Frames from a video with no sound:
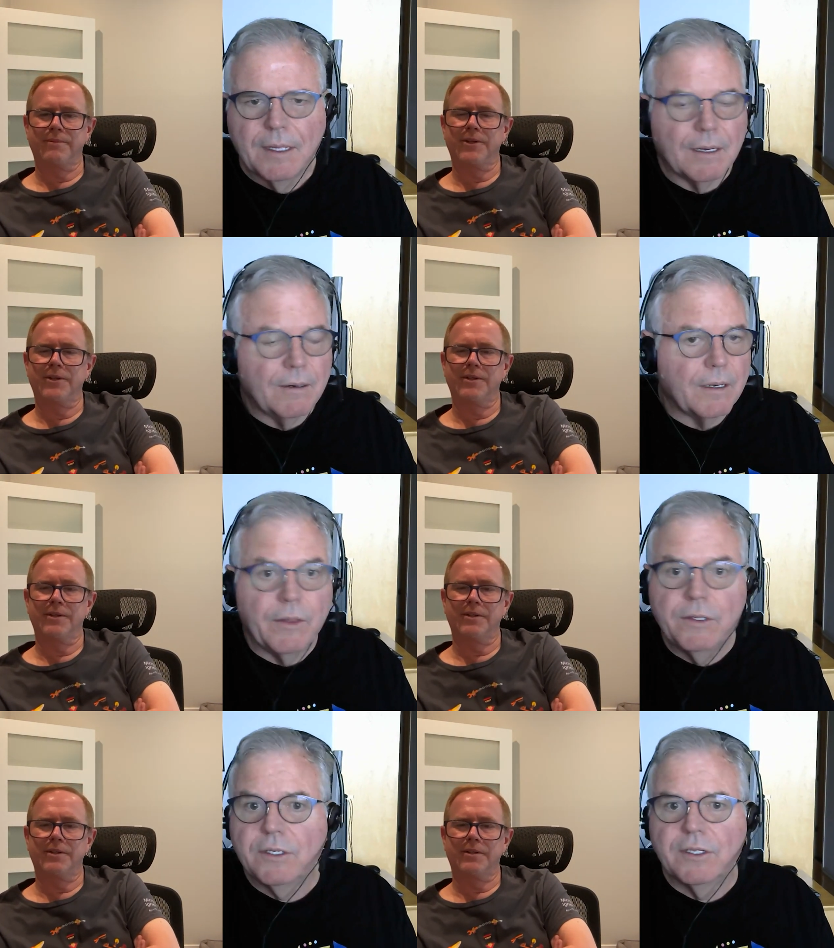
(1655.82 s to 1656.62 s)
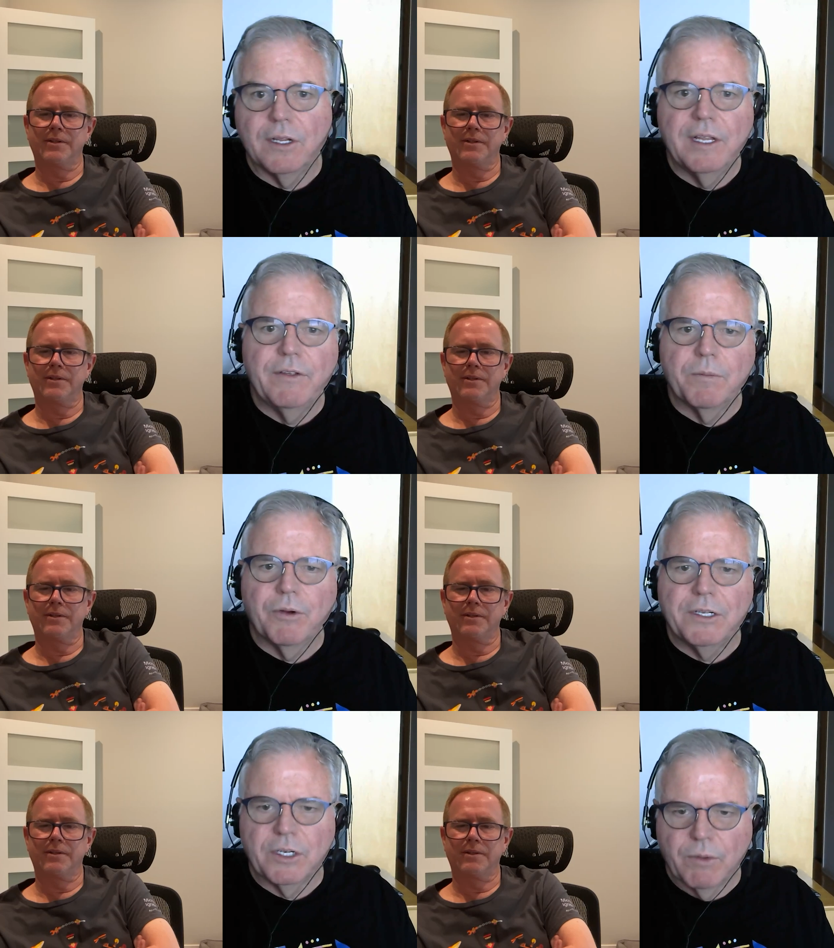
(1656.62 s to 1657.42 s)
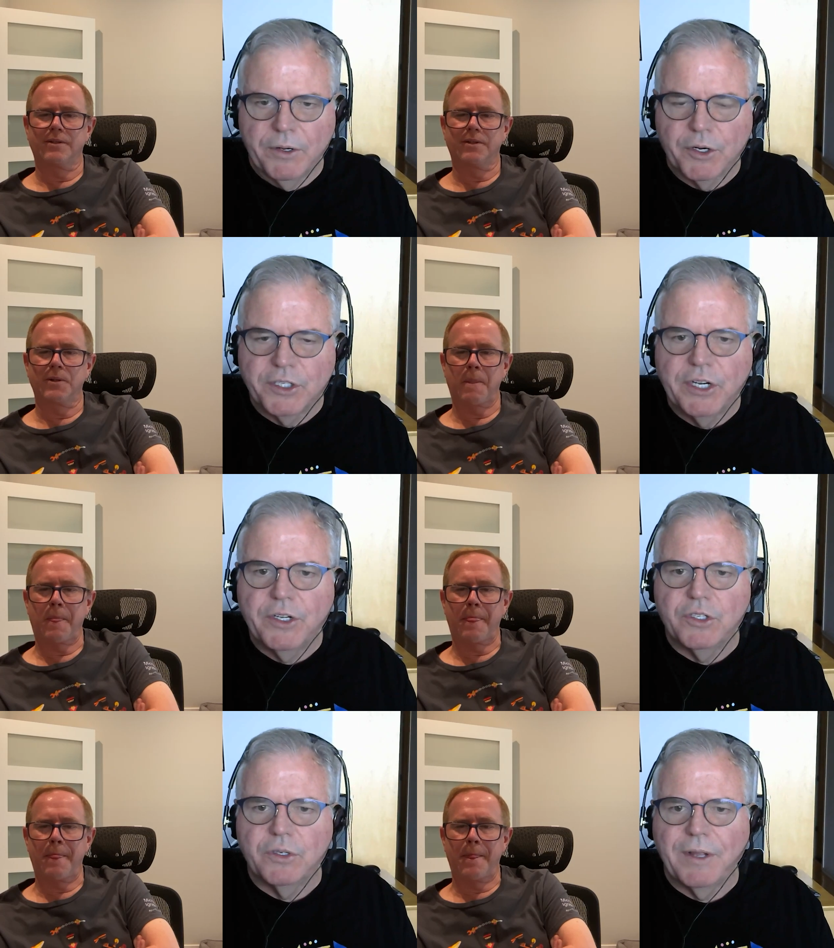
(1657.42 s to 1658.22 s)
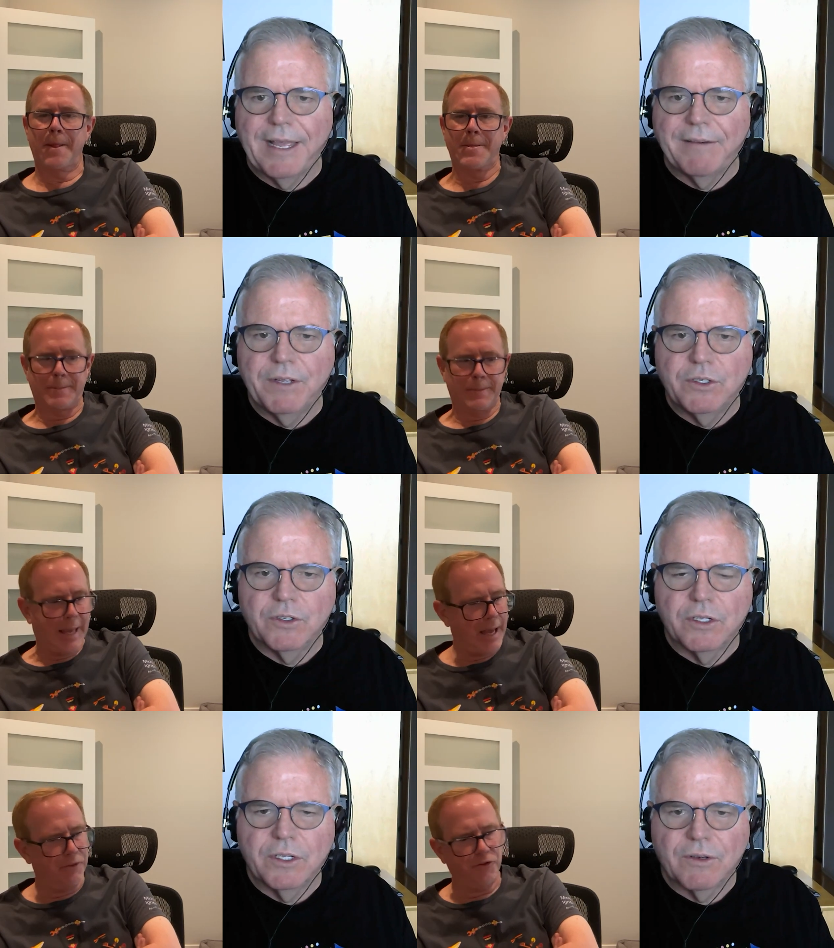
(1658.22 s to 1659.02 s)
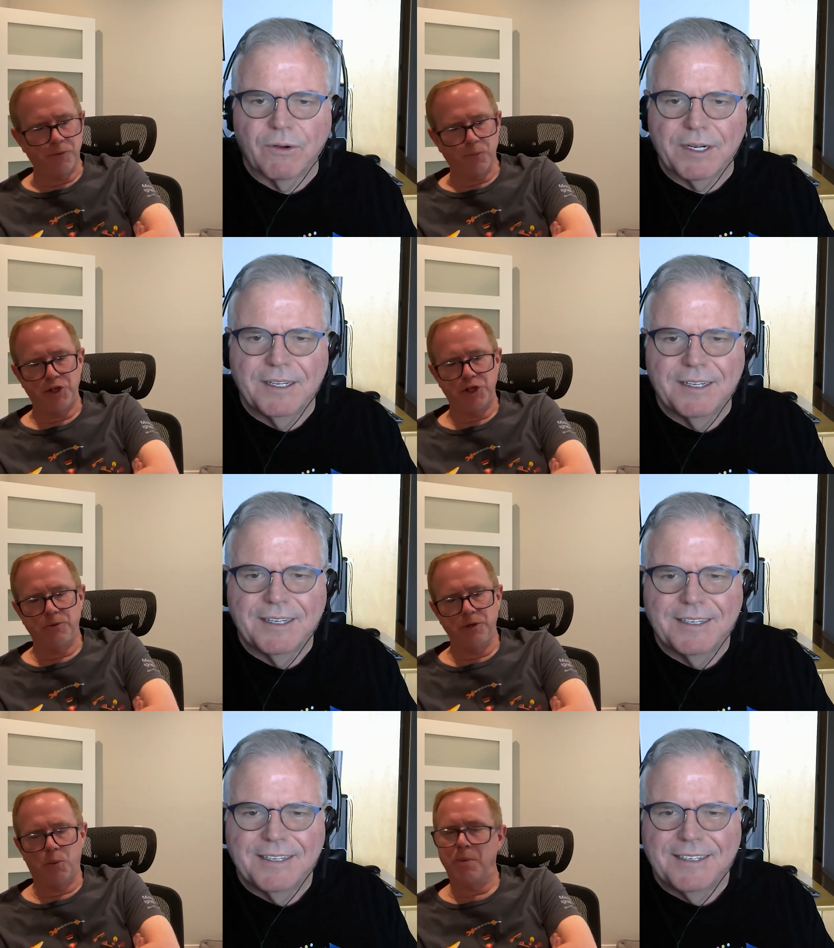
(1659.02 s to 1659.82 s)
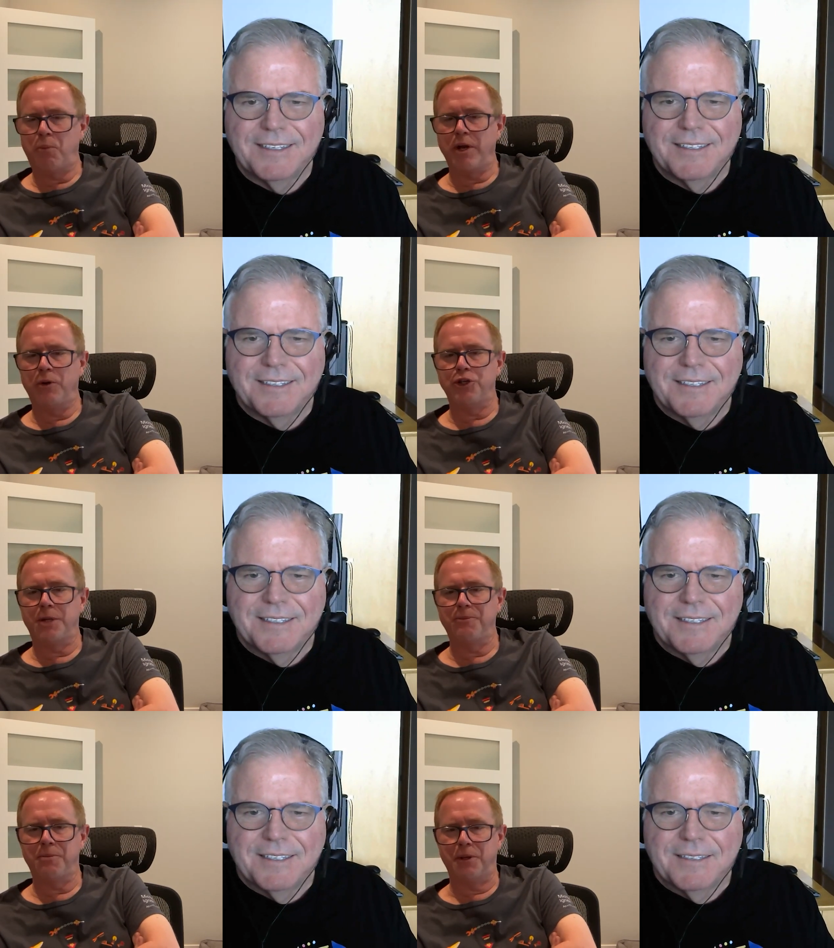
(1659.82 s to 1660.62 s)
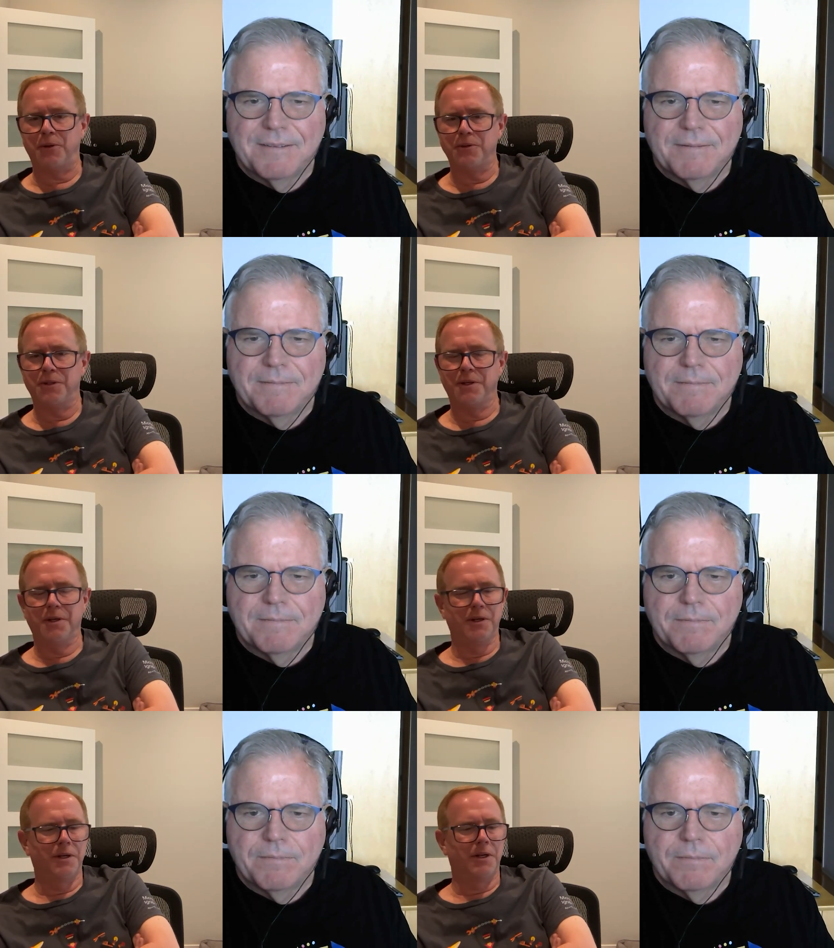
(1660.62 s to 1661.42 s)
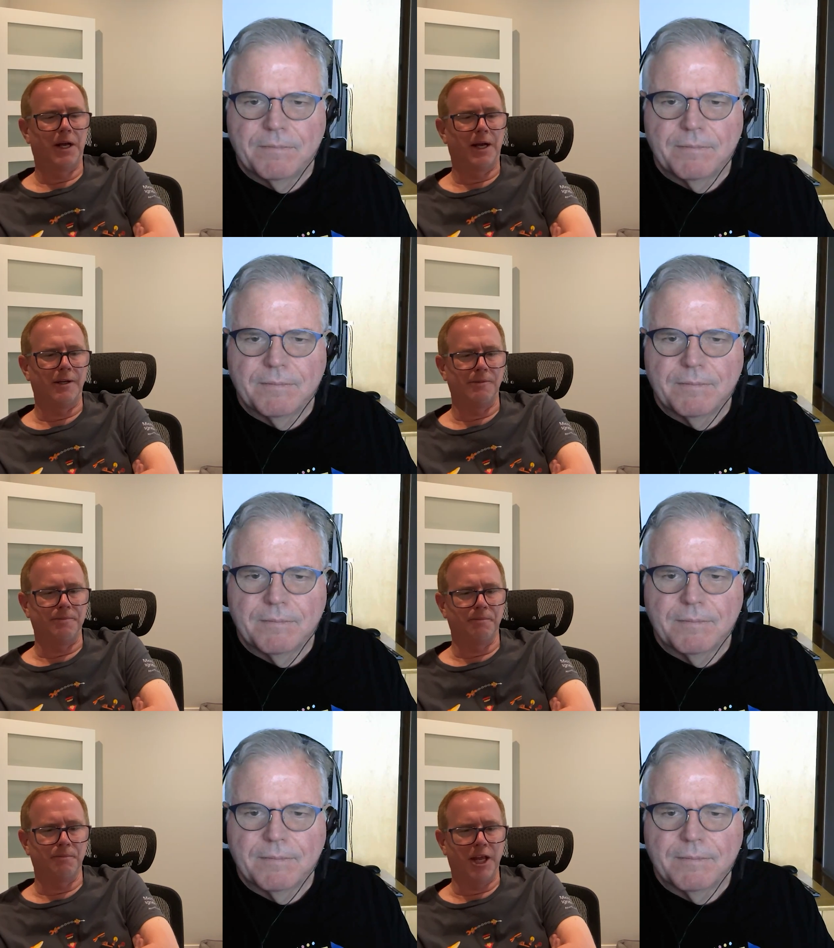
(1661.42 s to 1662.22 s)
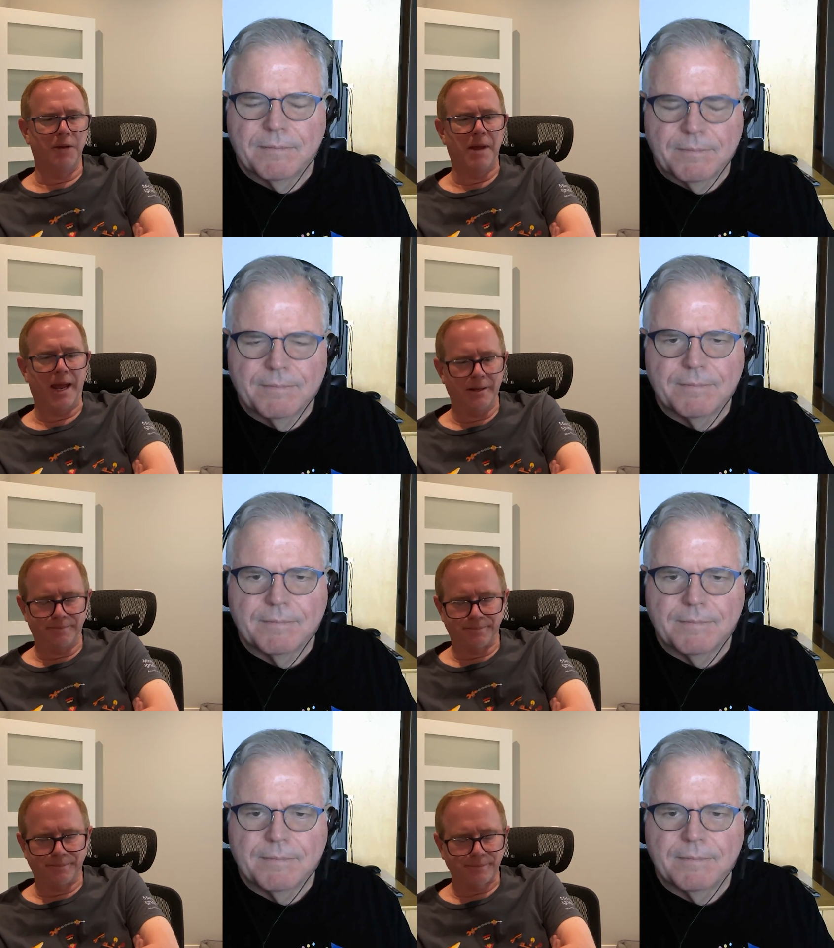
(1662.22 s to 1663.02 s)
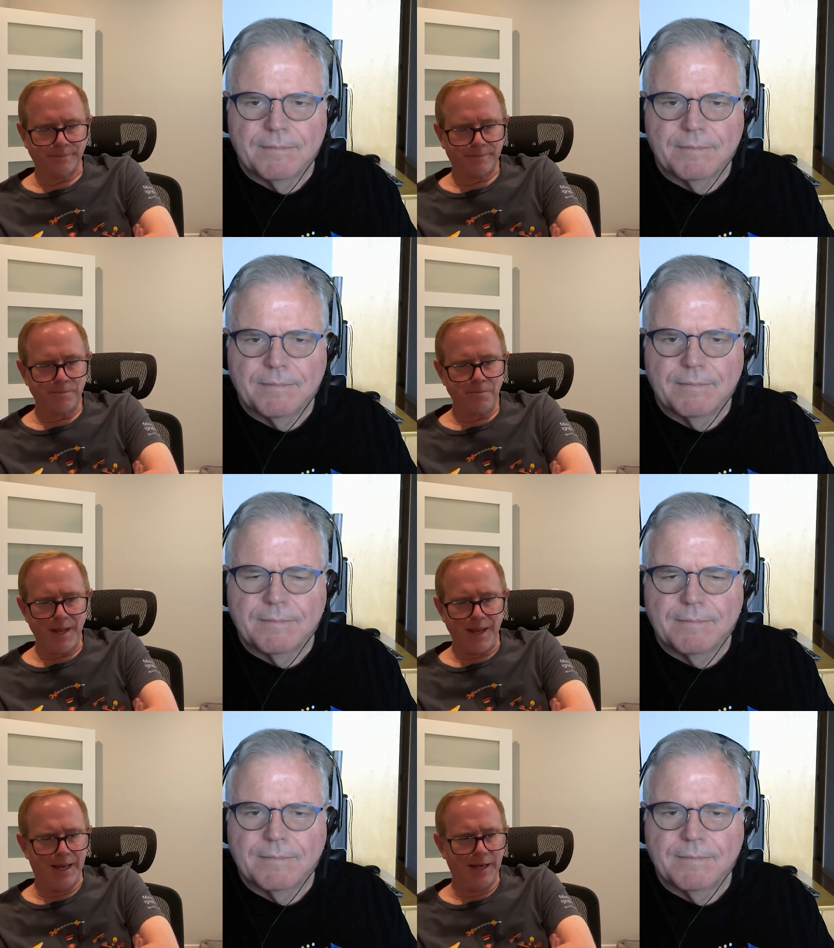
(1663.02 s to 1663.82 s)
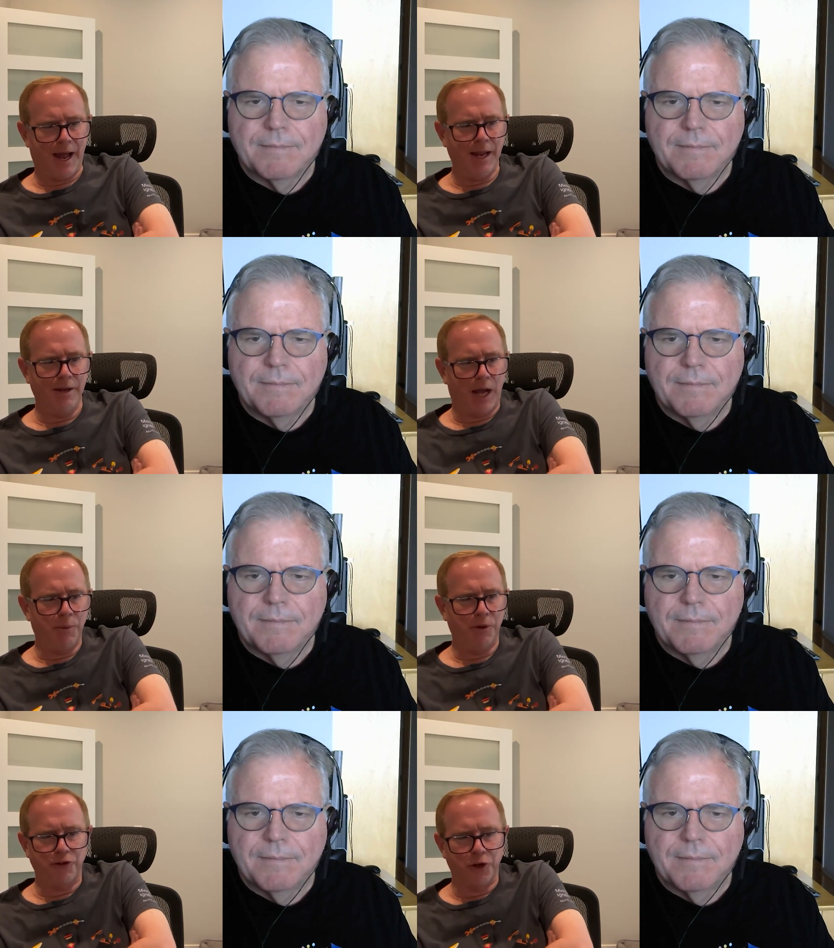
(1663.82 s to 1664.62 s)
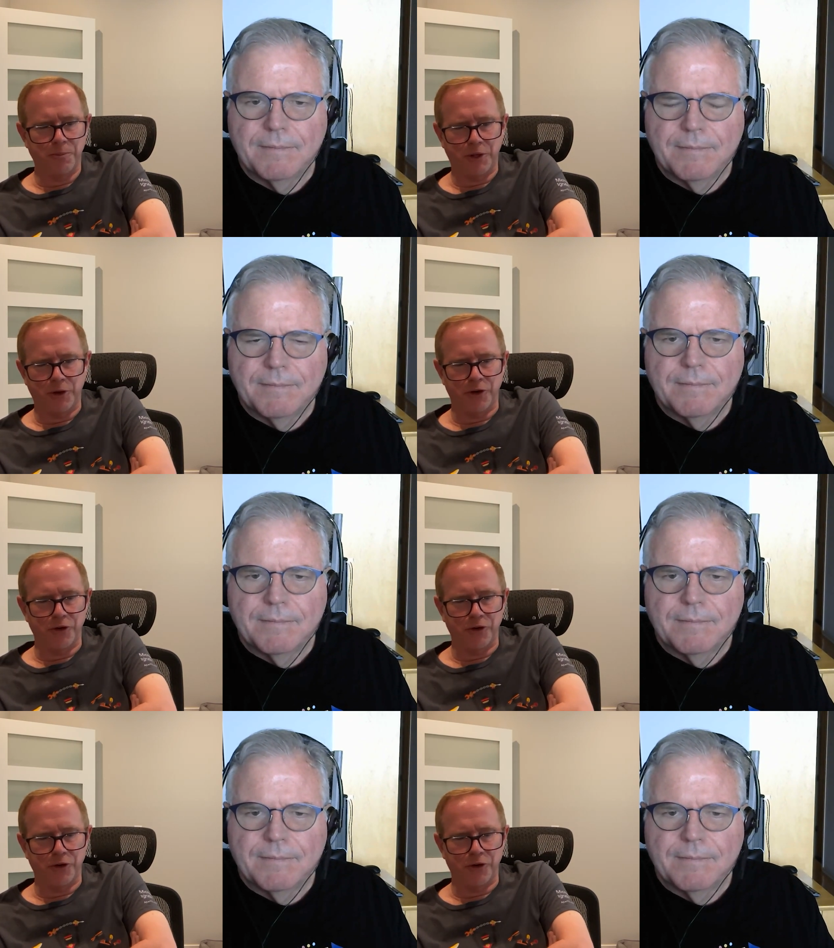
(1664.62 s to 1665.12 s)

Speaker 1: All right, and this is a living project, right? You're continuing to add features. Yeah, this is
Speaker 2: we you know 1.0 at build um, in May, and I I would assume you're going to